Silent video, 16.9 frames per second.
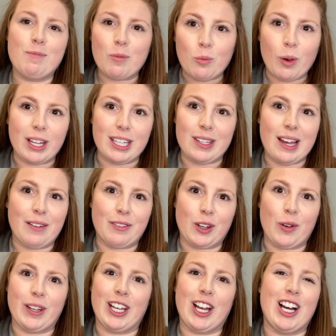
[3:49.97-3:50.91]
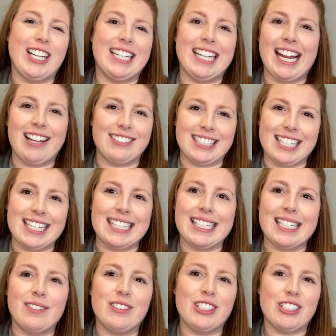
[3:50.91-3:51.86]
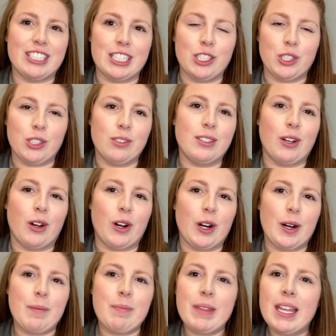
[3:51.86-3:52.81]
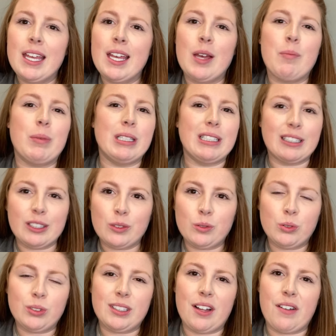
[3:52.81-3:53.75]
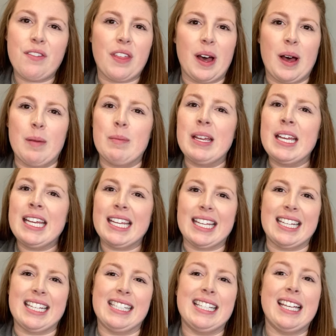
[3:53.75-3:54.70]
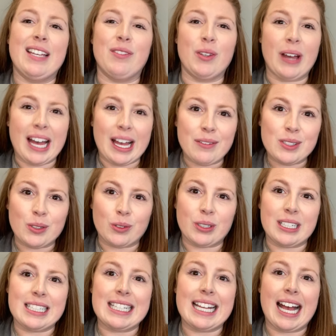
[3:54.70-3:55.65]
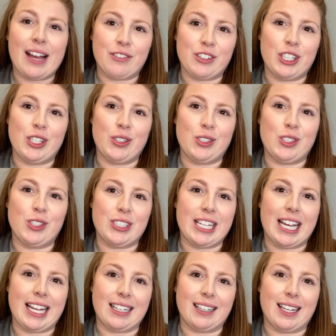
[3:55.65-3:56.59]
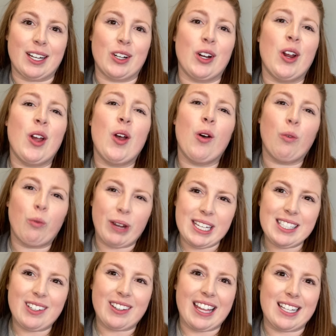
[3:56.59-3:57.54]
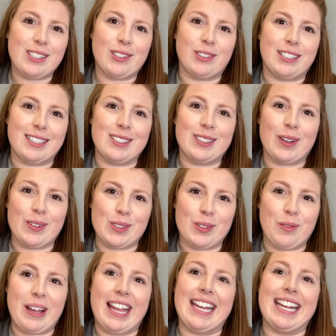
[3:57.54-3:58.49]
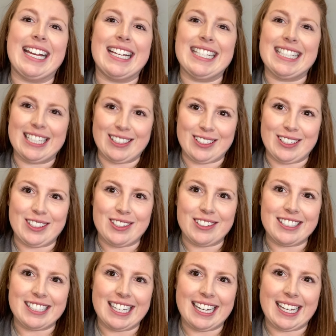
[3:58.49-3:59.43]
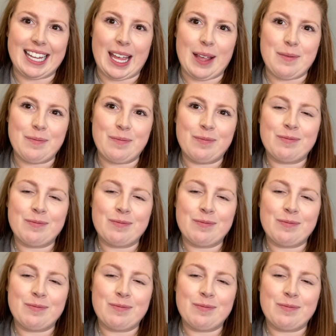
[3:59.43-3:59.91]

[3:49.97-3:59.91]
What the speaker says: what you have going on and how sensitive your tissues are. But a good rule of thumb is if you have soreness after you use your dilator, wait until that soreness goes away until you use it again.